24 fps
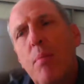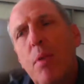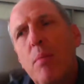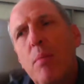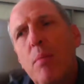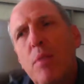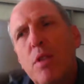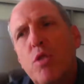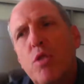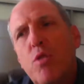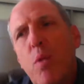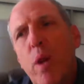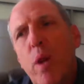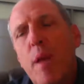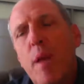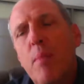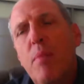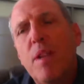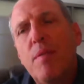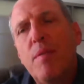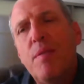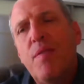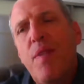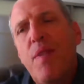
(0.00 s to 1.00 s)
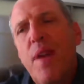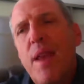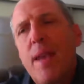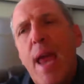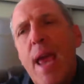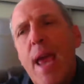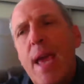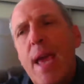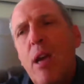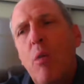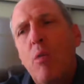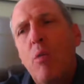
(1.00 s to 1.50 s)
in between, but
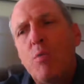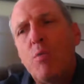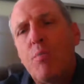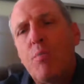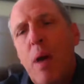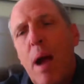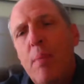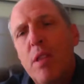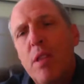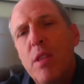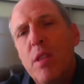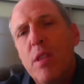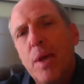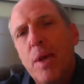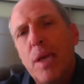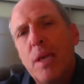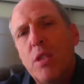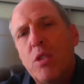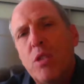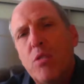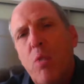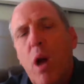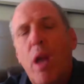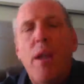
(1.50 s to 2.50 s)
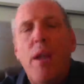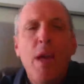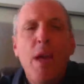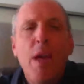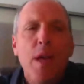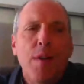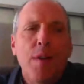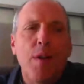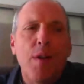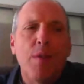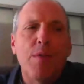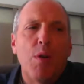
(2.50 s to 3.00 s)
Fandango was probably the biggest one.
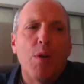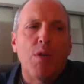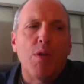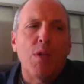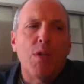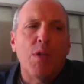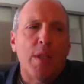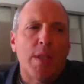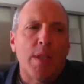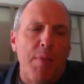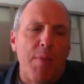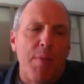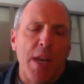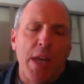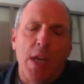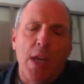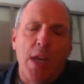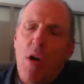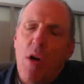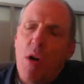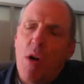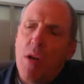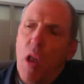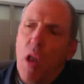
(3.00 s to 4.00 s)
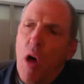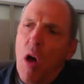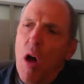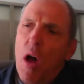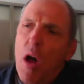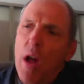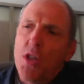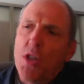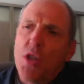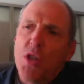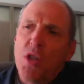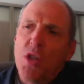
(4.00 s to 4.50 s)
There was a company called
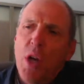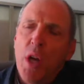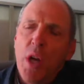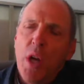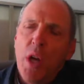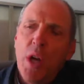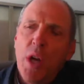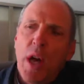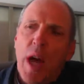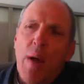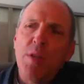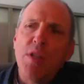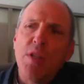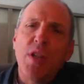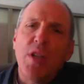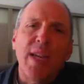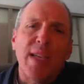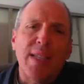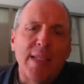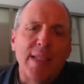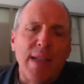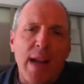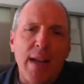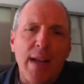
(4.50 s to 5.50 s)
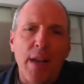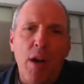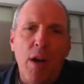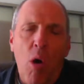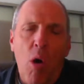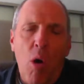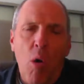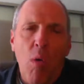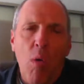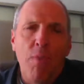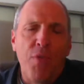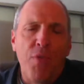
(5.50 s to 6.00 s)
Launch. I was at Excited
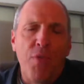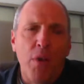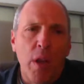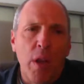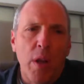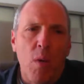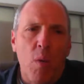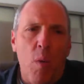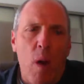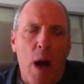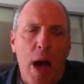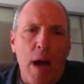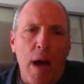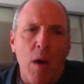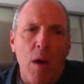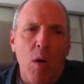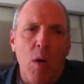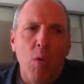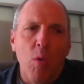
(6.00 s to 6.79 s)
Home for a little while,